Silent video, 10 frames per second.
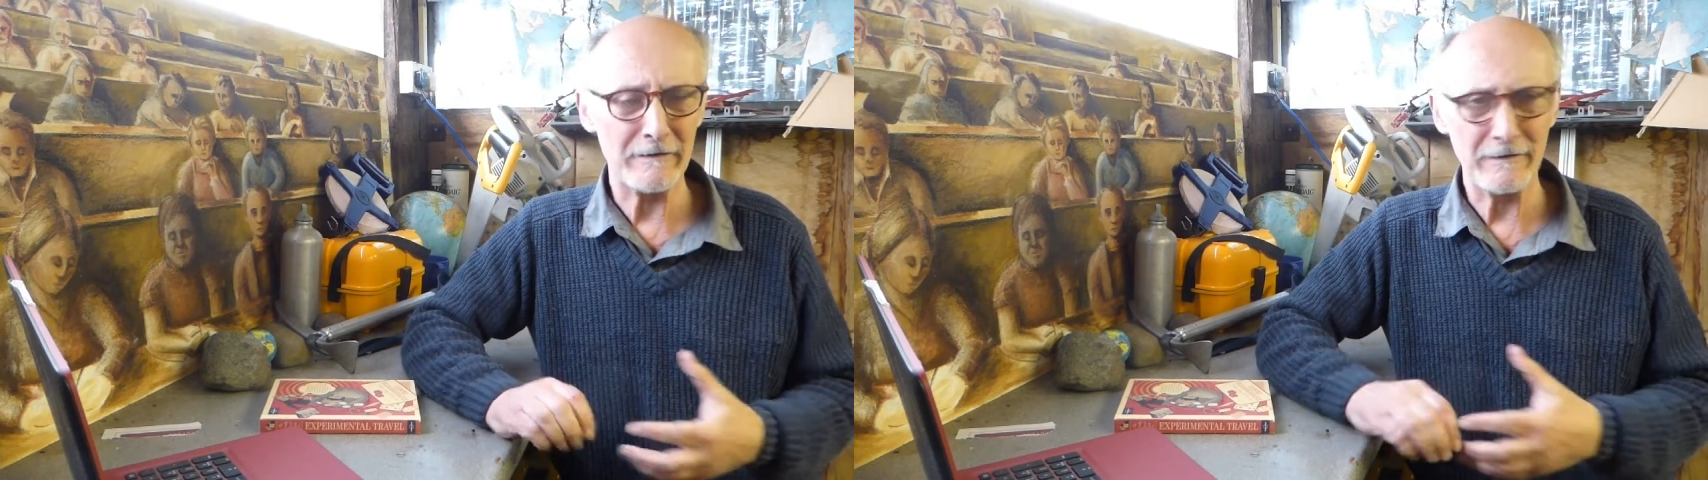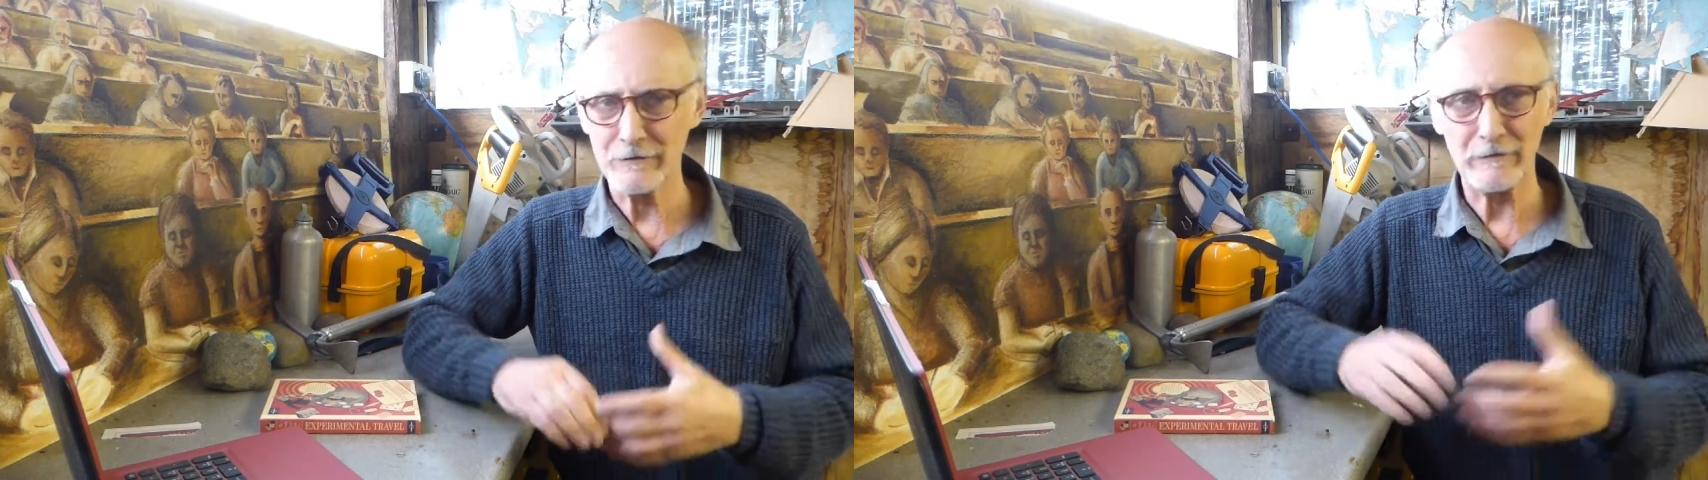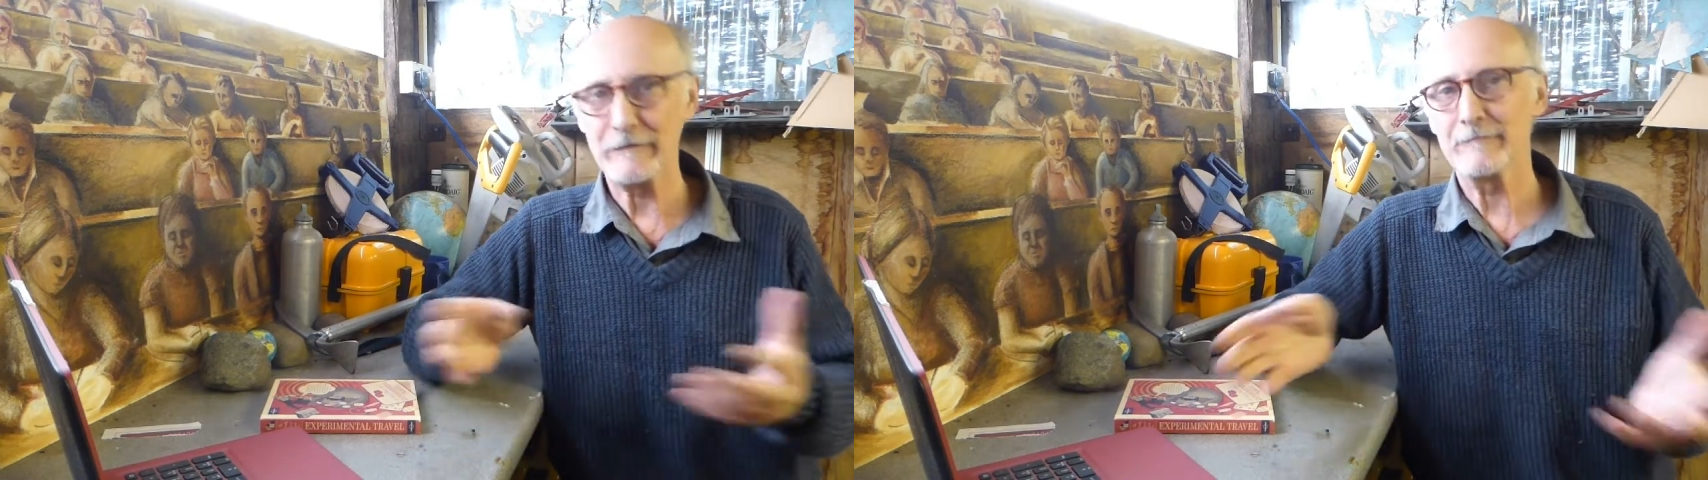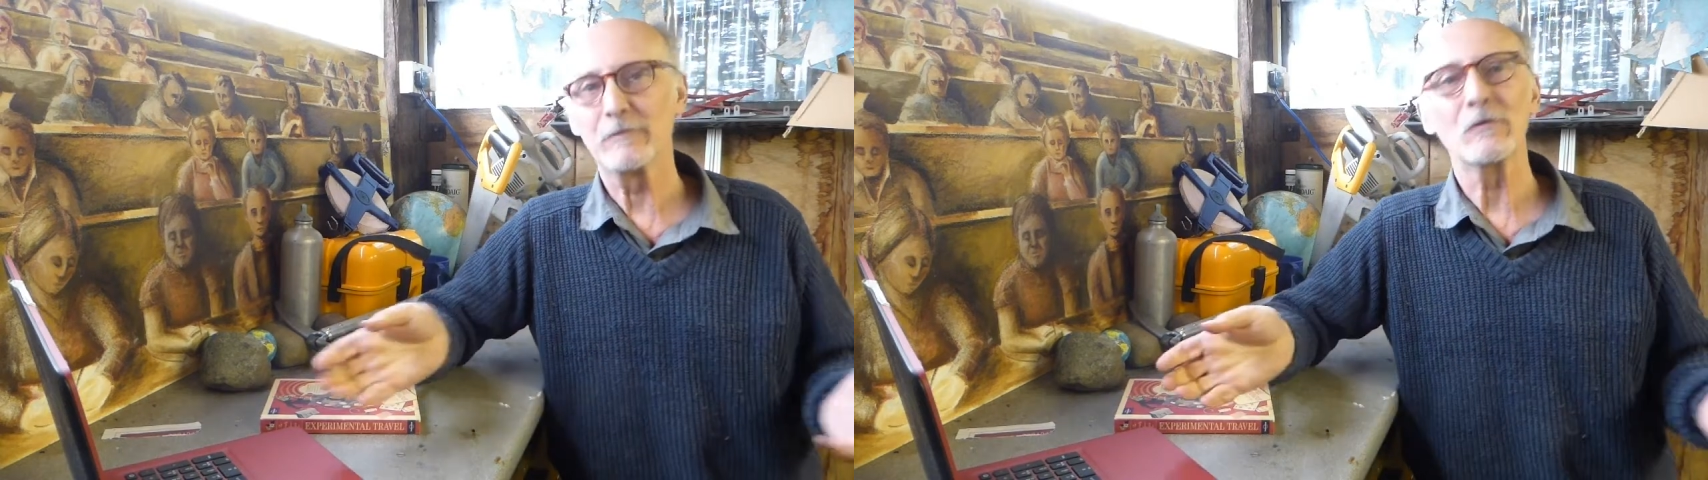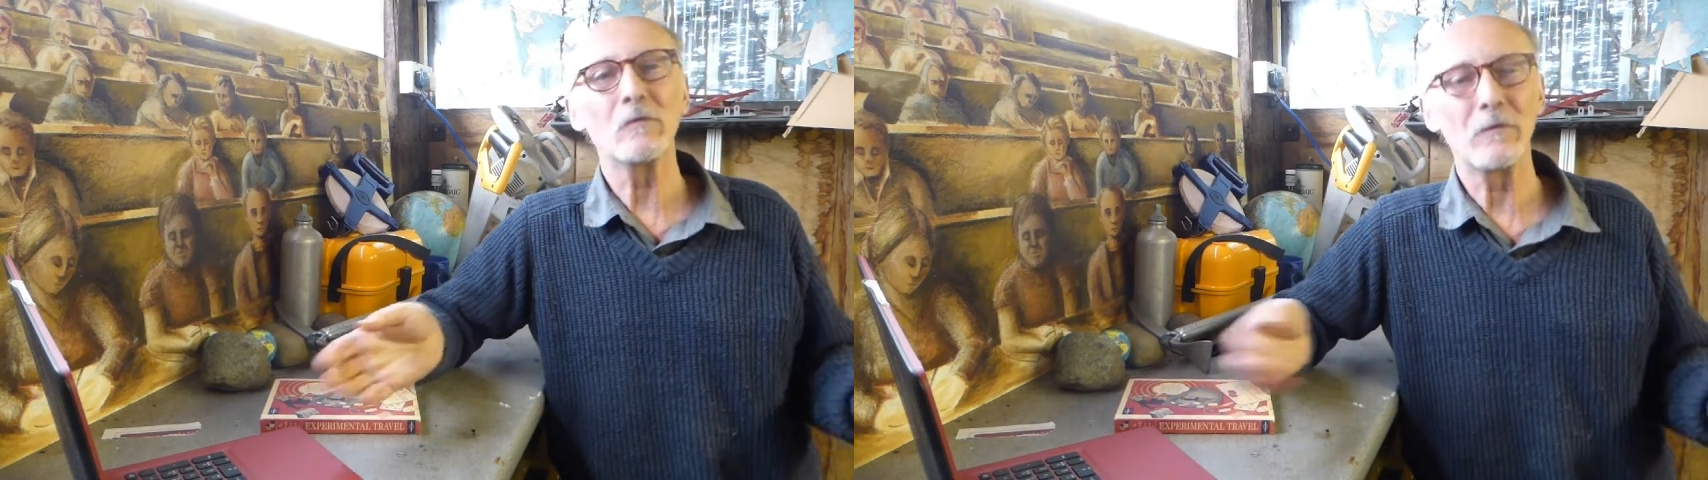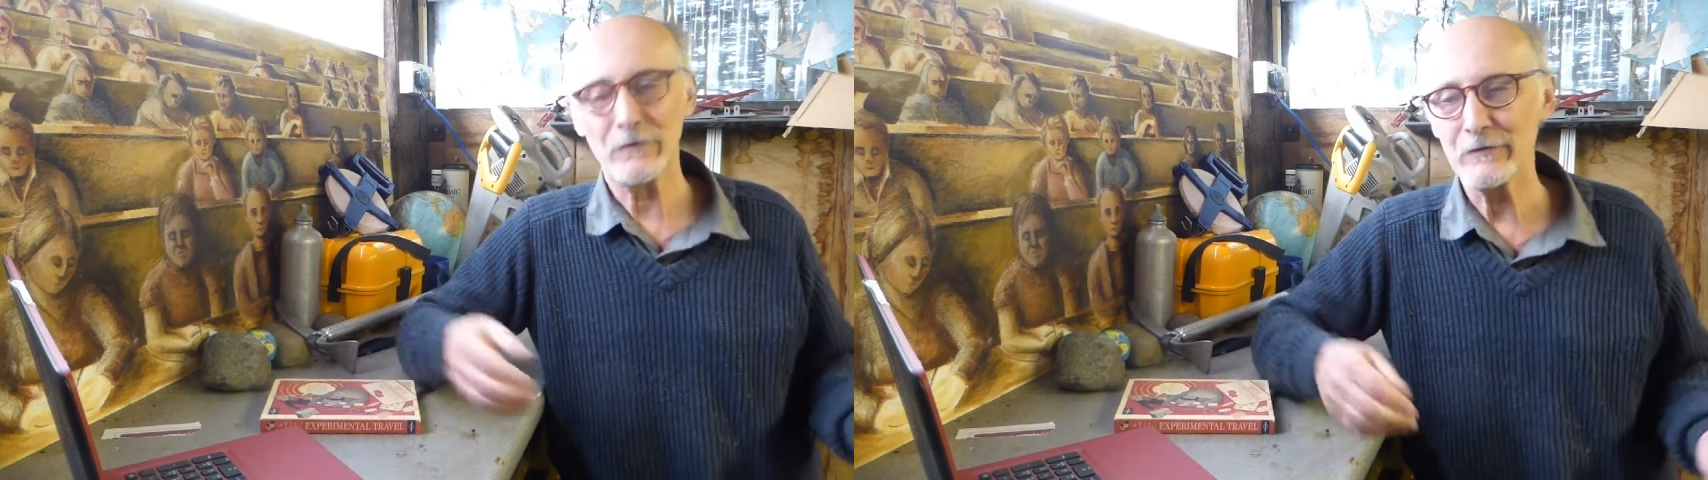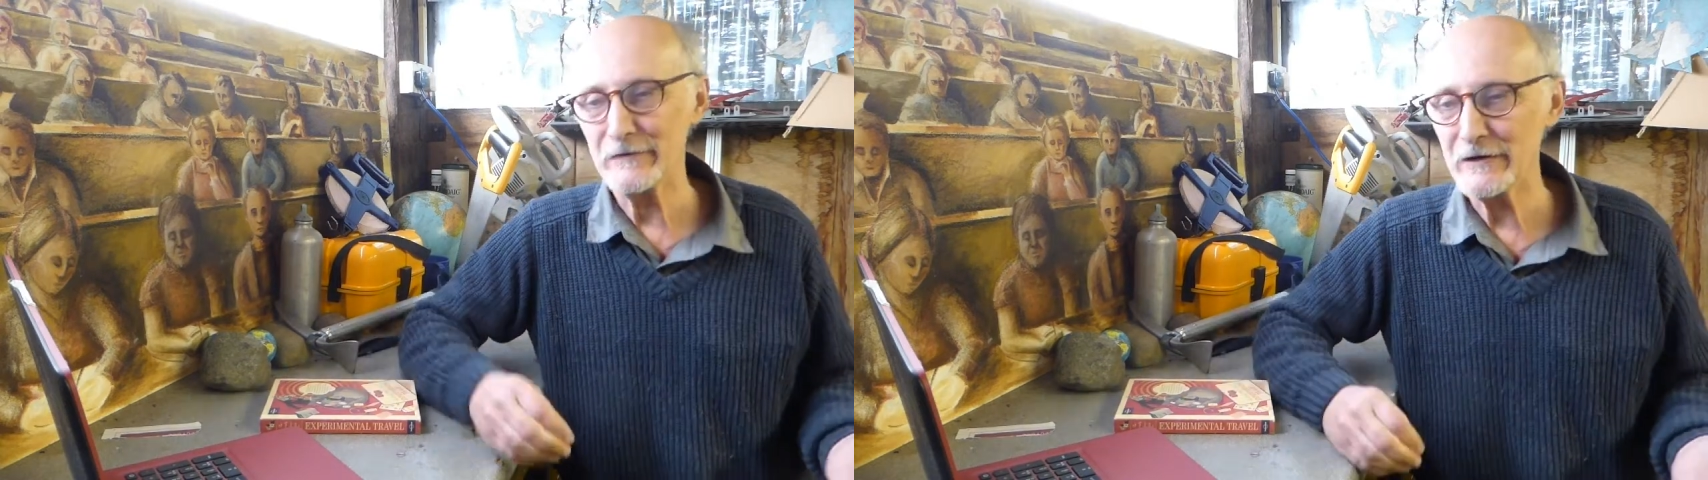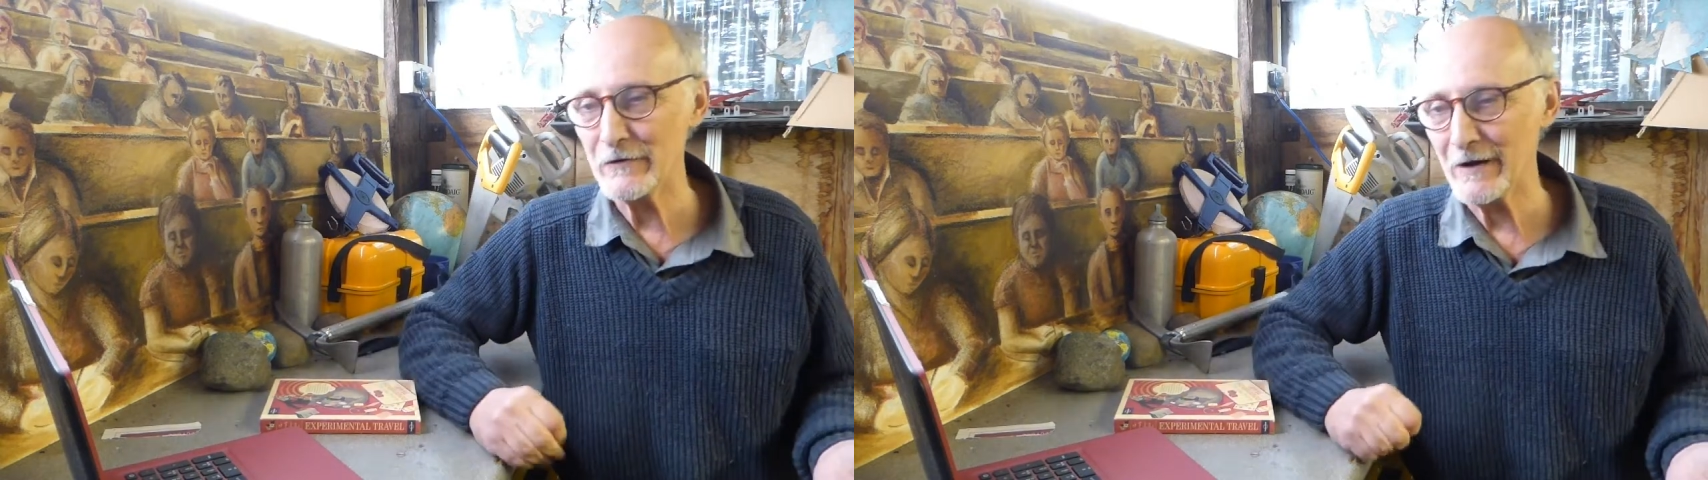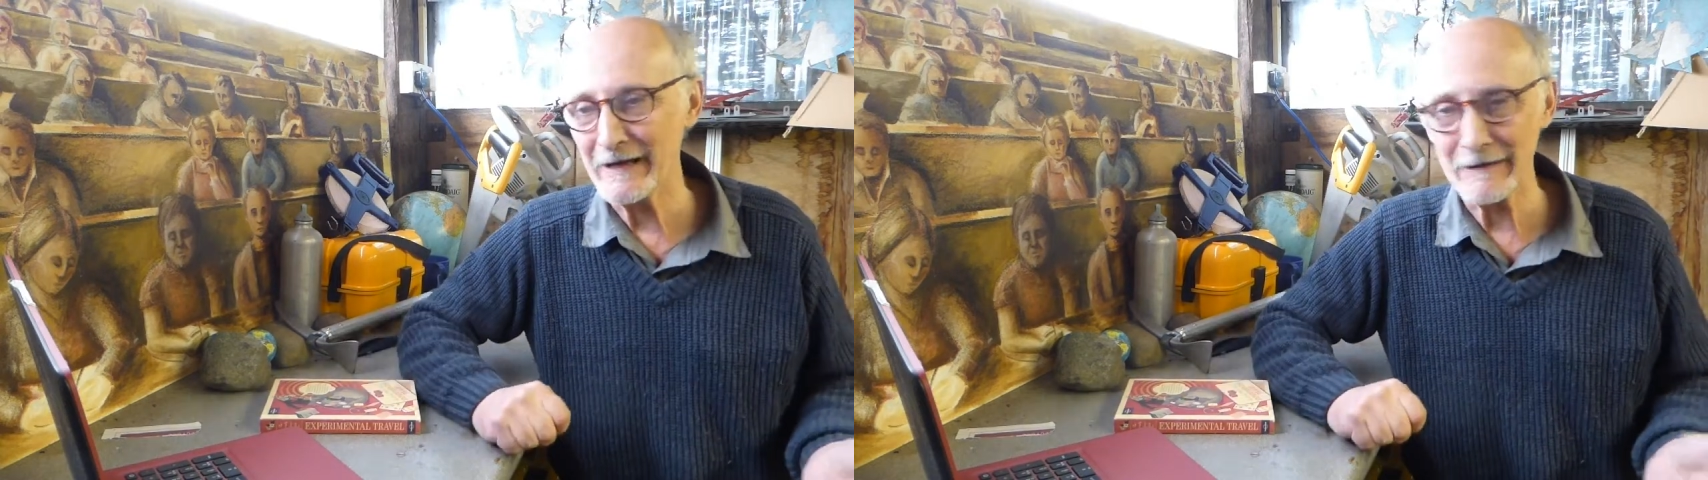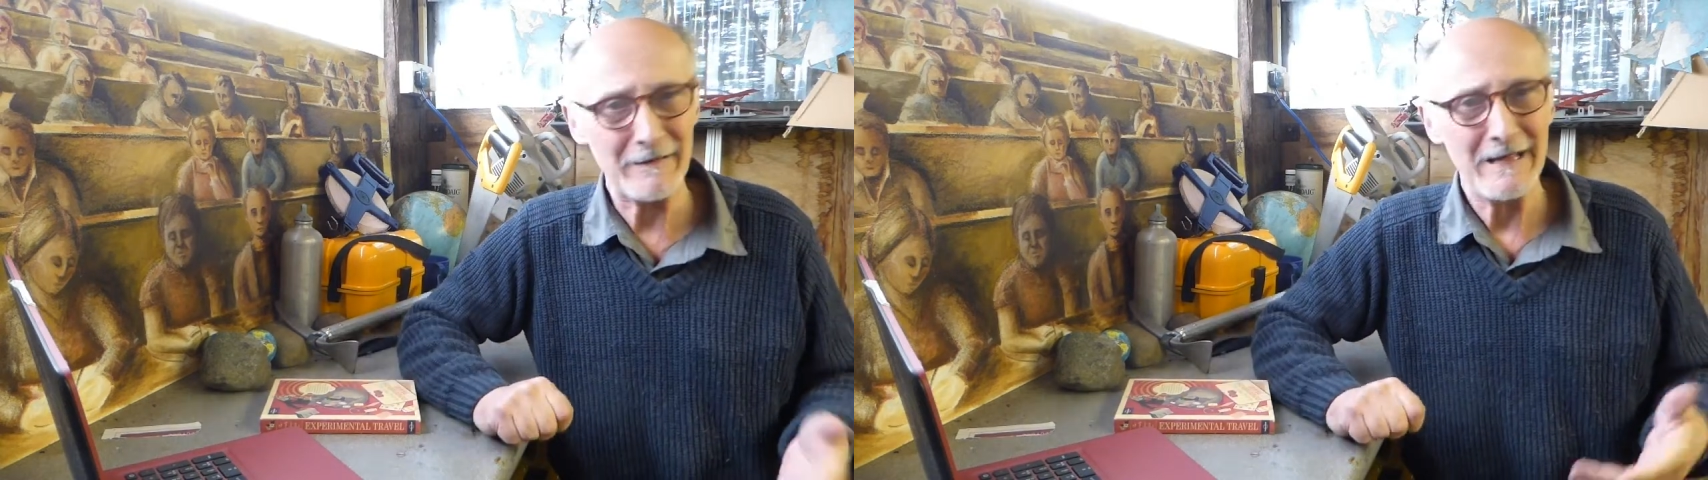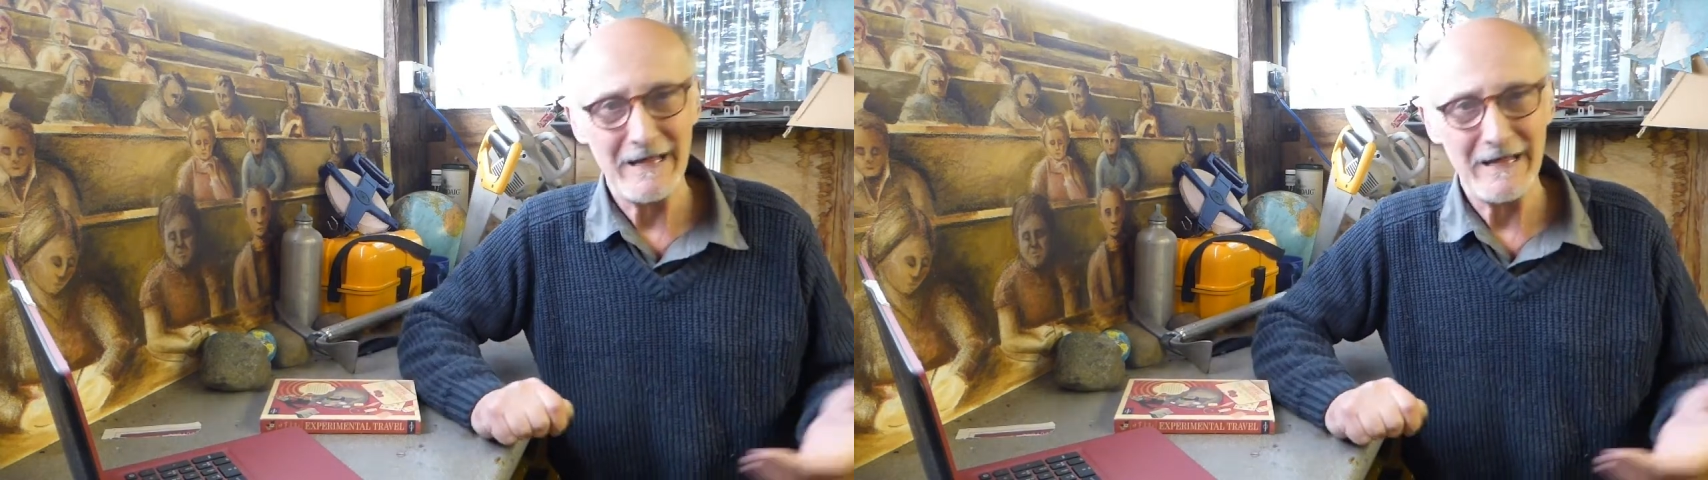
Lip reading: and to explore through new eyes.